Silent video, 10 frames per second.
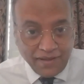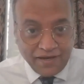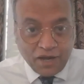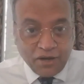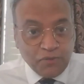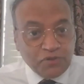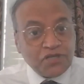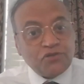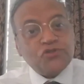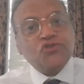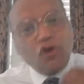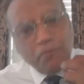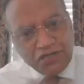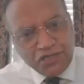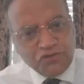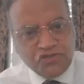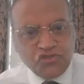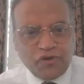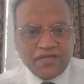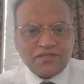Now he was into so much into
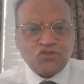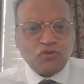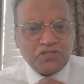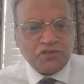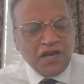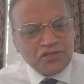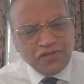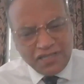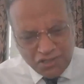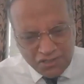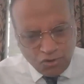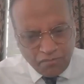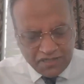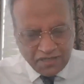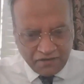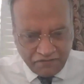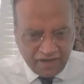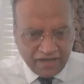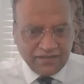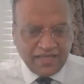stress, so much. So there's so much
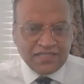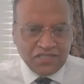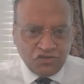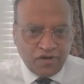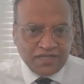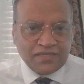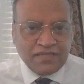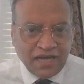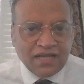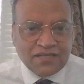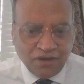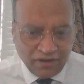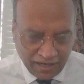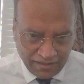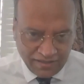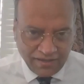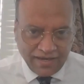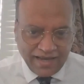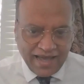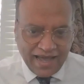effect that stress does on it,
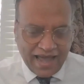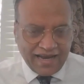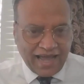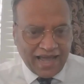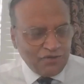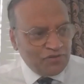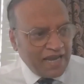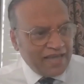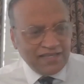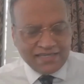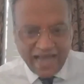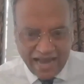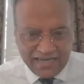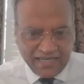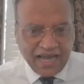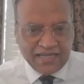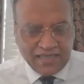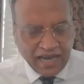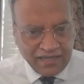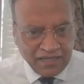and and to take this
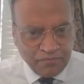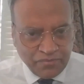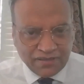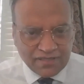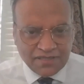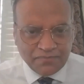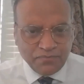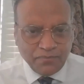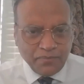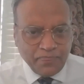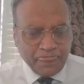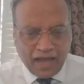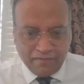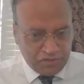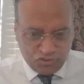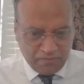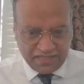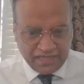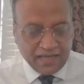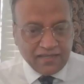anti-anxiety pills, I'm so
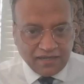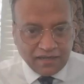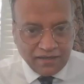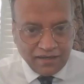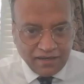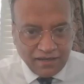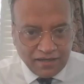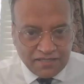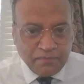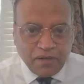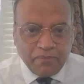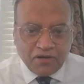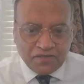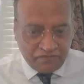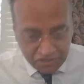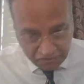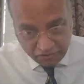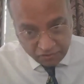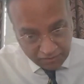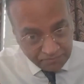much against it, simply because first of
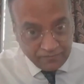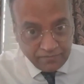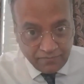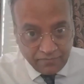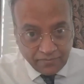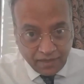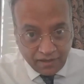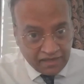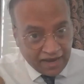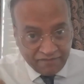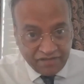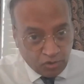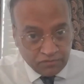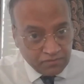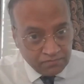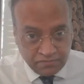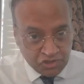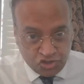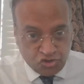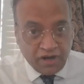all, they have their own
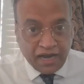strong